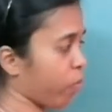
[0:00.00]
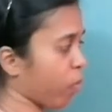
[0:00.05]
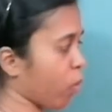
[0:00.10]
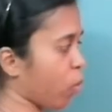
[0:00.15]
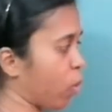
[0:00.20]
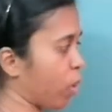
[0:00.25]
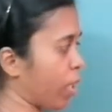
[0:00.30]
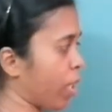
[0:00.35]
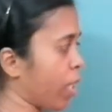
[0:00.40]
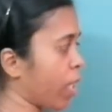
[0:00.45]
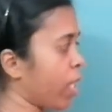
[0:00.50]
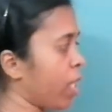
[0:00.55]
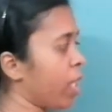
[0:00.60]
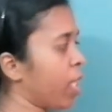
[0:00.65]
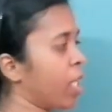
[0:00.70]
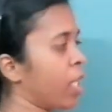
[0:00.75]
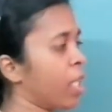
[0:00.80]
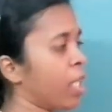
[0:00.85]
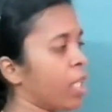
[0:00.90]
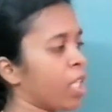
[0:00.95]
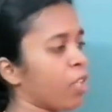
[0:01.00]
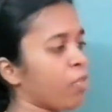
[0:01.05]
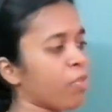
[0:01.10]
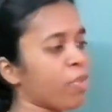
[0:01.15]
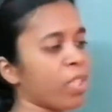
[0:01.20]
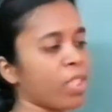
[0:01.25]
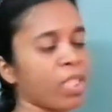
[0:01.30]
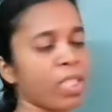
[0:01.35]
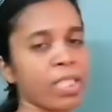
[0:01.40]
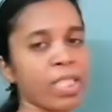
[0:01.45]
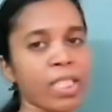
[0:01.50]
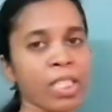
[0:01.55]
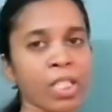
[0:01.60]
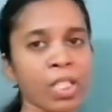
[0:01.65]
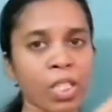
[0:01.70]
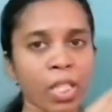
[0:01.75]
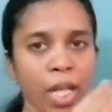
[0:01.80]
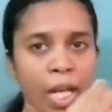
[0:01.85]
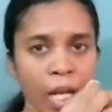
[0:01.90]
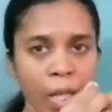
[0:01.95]
Okay, if it is a
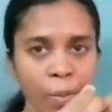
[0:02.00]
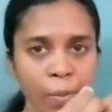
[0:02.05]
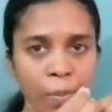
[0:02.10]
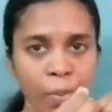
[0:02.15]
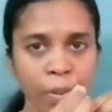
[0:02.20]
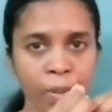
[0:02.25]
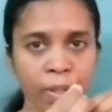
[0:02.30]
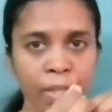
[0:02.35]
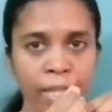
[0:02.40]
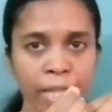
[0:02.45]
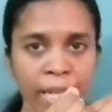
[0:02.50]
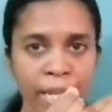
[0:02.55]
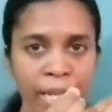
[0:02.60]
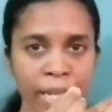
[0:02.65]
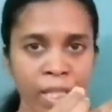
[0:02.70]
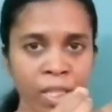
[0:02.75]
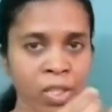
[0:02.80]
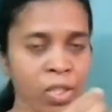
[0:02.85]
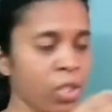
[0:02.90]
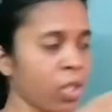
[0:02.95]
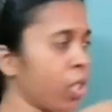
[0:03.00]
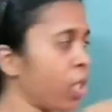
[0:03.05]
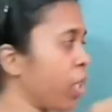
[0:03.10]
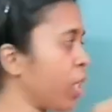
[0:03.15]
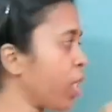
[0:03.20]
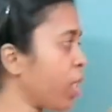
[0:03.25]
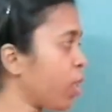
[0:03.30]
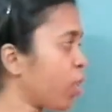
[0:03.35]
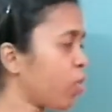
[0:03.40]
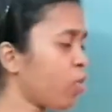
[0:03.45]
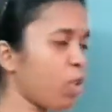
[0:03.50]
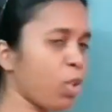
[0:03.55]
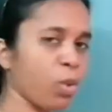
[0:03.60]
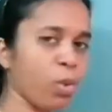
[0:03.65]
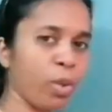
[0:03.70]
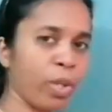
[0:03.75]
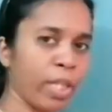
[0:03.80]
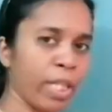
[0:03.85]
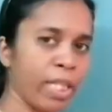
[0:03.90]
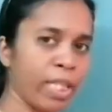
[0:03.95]
sharp edge, it will
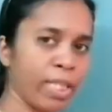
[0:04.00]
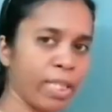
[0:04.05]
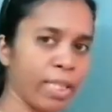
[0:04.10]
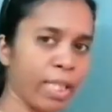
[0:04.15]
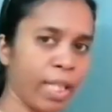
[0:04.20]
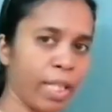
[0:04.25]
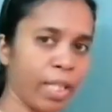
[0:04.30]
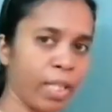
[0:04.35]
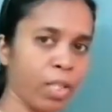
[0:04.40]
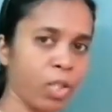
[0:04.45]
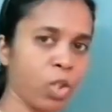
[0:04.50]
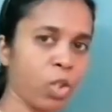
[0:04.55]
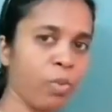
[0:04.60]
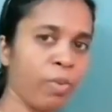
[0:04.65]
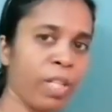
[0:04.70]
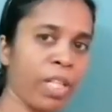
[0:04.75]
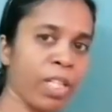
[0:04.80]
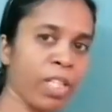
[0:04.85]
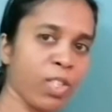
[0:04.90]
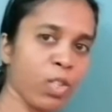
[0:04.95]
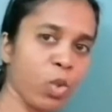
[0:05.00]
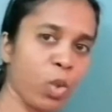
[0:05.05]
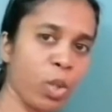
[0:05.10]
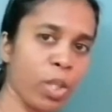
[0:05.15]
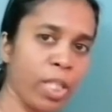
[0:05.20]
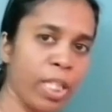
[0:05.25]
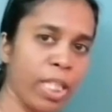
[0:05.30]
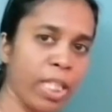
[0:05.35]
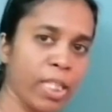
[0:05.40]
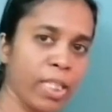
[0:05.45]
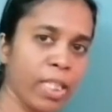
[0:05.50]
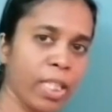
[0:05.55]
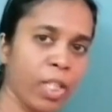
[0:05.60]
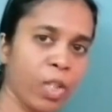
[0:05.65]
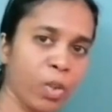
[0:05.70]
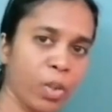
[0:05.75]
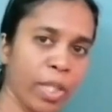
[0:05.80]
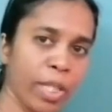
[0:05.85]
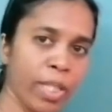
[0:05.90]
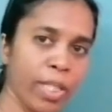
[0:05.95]
go inside. So when it is going inside,
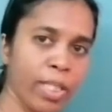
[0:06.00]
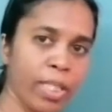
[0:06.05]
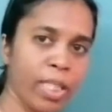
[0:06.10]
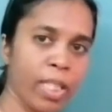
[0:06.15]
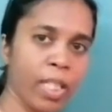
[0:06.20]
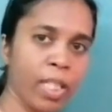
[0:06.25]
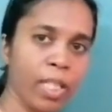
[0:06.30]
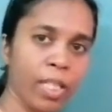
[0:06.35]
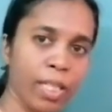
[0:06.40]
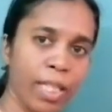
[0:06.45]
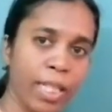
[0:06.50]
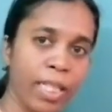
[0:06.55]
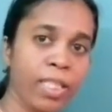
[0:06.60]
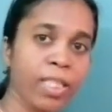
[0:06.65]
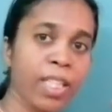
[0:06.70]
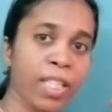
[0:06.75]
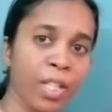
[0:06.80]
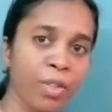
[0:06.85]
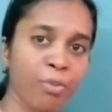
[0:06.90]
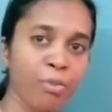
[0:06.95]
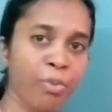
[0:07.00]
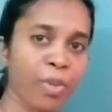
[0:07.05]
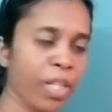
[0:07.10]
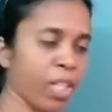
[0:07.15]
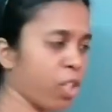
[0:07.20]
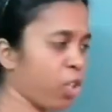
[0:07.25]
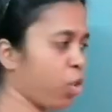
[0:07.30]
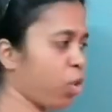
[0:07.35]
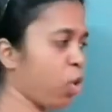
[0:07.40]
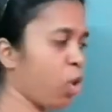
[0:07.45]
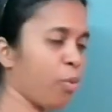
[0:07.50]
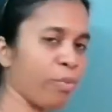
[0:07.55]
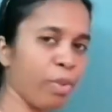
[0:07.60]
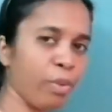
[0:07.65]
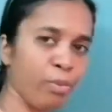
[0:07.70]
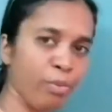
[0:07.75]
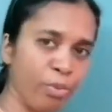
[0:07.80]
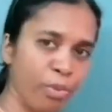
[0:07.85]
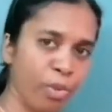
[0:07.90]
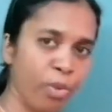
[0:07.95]
you can see it. That is the effect of the
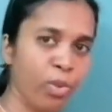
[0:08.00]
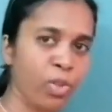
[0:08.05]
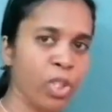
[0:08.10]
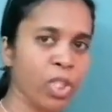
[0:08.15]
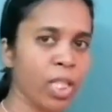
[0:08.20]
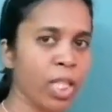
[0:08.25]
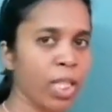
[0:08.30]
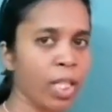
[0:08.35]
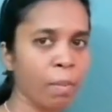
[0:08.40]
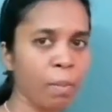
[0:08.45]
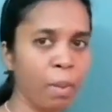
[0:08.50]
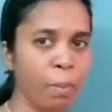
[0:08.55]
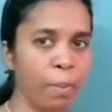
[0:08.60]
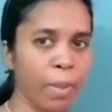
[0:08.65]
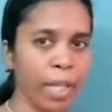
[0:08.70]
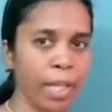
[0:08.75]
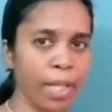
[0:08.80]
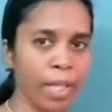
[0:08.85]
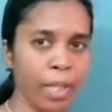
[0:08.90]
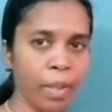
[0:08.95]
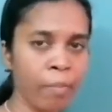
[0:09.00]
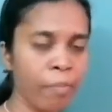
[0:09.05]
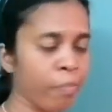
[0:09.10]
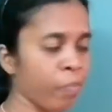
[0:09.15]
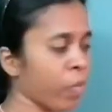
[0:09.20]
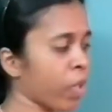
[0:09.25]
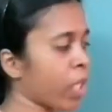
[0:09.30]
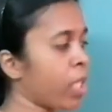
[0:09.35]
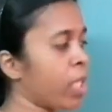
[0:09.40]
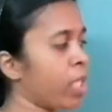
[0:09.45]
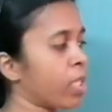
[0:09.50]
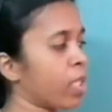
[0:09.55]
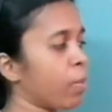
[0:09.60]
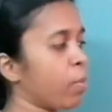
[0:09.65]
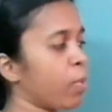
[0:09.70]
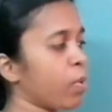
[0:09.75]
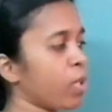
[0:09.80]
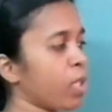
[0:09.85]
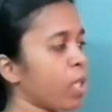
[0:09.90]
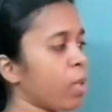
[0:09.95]
force that I am applying.
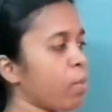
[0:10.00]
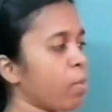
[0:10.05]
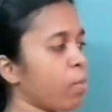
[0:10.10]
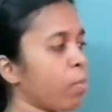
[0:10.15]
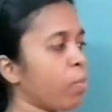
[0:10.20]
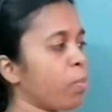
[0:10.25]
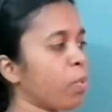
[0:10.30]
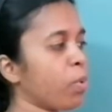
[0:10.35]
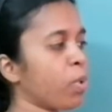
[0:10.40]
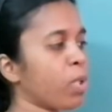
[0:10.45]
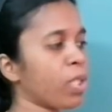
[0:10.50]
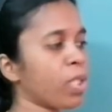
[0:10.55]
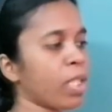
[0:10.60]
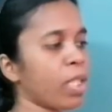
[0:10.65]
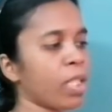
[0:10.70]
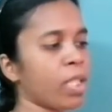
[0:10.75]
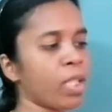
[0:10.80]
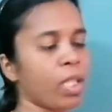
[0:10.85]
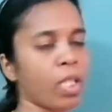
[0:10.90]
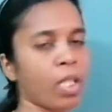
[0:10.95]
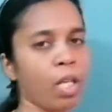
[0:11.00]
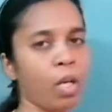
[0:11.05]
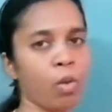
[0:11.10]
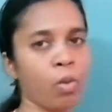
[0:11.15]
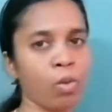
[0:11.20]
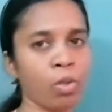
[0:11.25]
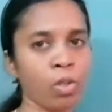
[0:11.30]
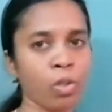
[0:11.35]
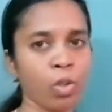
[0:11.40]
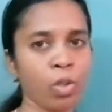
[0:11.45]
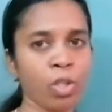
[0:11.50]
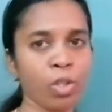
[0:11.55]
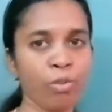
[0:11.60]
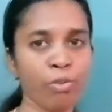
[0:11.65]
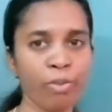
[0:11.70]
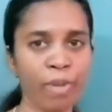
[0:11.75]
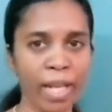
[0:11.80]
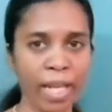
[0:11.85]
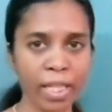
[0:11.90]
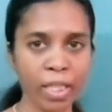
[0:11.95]
Suppose I am putting that round or the
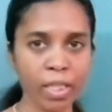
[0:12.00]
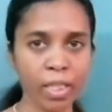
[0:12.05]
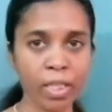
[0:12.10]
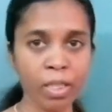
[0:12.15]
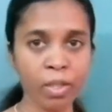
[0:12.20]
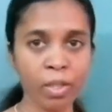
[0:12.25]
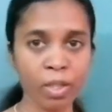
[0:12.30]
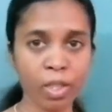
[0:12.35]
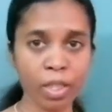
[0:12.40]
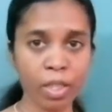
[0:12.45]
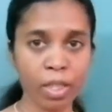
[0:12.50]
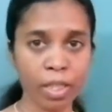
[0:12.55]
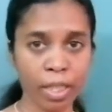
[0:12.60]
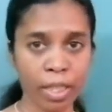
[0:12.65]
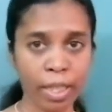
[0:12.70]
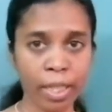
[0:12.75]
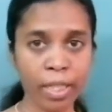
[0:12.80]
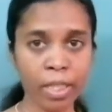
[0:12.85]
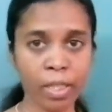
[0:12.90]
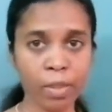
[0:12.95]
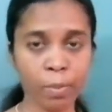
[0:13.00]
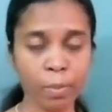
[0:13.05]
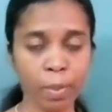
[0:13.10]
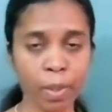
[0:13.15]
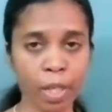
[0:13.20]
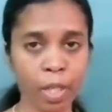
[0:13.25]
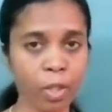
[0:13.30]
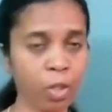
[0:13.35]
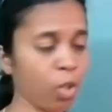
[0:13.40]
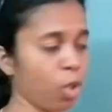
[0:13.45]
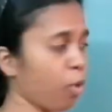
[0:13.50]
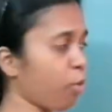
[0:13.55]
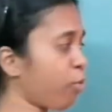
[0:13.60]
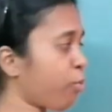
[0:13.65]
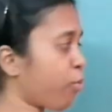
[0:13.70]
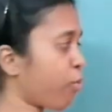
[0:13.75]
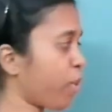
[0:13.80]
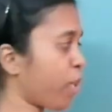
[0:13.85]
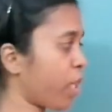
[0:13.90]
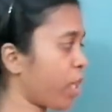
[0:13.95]
flattened head part of
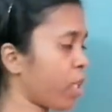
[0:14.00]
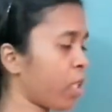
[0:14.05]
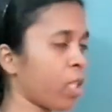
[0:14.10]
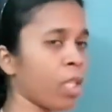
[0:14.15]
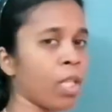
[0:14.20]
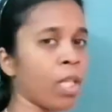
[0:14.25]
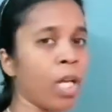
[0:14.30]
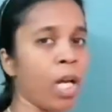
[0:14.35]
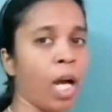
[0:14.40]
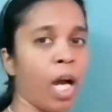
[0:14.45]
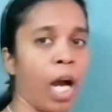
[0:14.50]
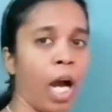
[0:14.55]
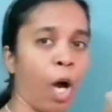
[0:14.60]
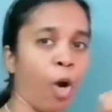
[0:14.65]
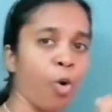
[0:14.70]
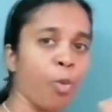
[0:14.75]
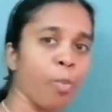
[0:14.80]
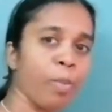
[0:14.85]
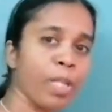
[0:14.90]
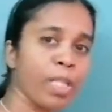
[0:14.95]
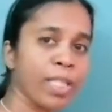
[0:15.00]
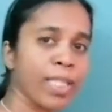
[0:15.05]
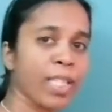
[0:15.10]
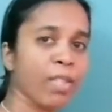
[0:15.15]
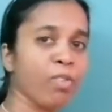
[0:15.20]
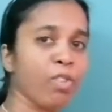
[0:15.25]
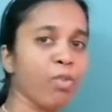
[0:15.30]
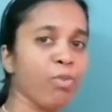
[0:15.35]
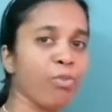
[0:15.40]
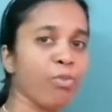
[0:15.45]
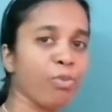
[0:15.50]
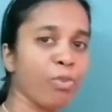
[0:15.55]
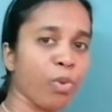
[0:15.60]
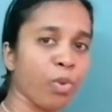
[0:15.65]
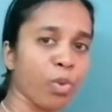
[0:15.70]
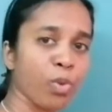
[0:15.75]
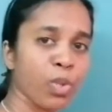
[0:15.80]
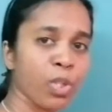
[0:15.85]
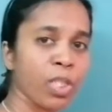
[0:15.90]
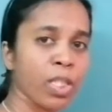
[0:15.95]
it, how much ever
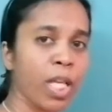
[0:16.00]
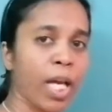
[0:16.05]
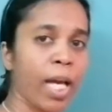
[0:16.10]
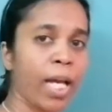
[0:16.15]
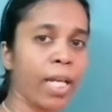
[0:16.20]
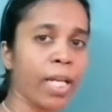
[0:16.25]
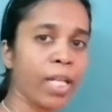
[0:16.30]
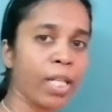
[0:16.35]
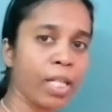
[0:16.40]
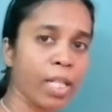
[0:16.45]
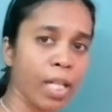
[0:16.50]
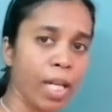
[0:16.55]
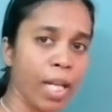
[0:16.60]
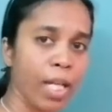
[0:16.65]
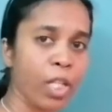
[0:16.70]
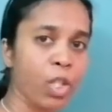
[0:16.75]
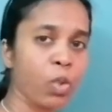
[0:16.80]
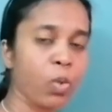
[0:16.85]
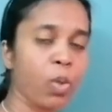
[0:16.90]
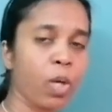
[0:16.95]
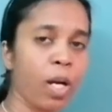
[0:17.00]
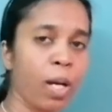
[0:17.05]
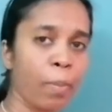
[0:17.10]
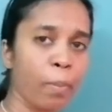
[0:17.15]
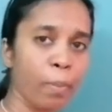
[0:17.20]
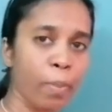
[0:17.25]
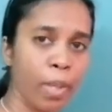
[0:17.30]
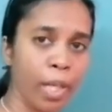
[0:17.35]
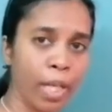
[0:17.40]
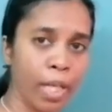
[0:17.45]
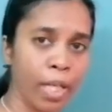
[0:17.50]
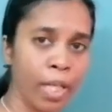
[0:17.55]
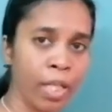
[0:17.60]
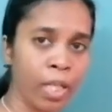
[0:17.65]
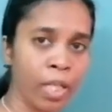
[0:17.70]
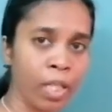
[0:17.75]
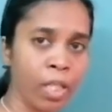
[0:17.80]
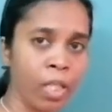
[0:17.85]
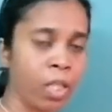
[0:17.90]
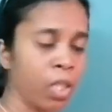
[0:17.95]
force I try to
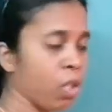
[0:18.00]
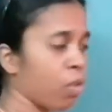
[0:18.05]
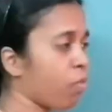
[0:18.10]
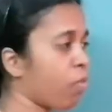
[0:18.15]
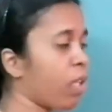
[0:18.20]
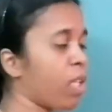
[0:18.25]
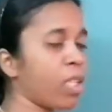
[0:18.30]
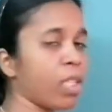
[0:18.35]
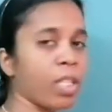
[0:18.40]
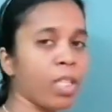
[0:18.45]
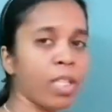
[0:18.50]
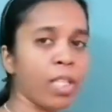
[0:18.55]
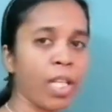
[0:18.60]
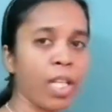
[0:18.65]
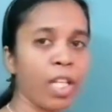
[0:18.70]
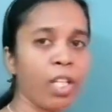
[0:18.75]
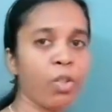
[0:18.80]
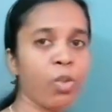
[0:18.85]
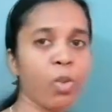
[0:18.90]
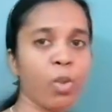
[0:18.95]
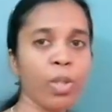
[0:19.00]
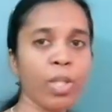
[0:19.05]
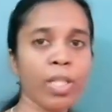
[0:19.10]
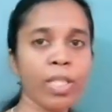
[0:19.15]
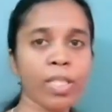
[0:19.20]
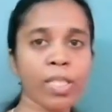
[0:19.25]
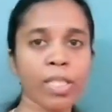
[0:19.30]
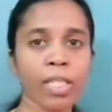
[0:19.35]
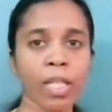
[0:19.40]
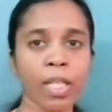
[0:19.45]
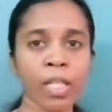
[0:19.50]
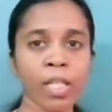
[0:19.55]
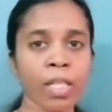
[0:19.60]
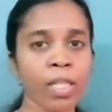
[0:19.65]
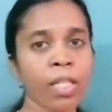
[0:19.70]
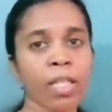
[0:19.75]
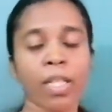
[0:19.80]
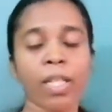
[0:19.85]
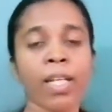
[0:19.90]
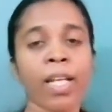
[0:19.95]
apply, will the nail go inside?
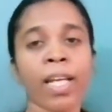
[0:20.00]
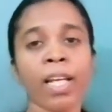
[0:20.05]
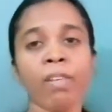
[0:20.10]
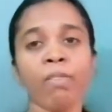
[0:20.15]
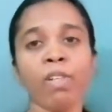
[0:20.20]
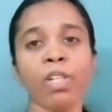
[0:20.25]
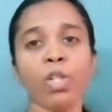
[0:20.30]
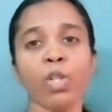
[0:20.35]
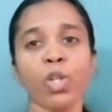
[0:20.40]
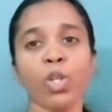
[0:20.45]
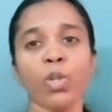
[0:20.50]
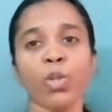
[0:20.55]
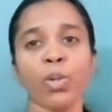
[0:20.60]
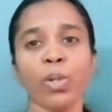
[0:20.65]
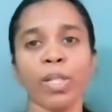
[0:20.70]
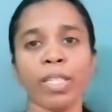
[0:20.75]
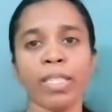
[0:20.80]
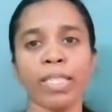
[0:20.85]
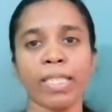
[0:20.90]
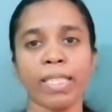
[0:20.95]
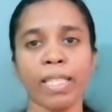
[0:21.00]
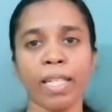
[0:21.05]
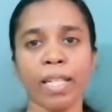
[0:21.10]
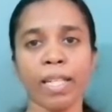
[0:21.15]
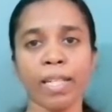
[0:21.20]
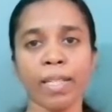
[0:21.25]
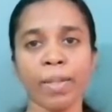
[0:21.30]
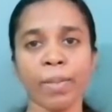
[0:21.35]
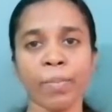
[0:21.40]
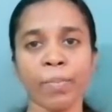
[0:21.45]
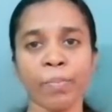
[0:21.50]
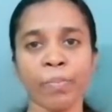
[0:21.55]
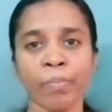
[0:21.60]
Nail will not go inside.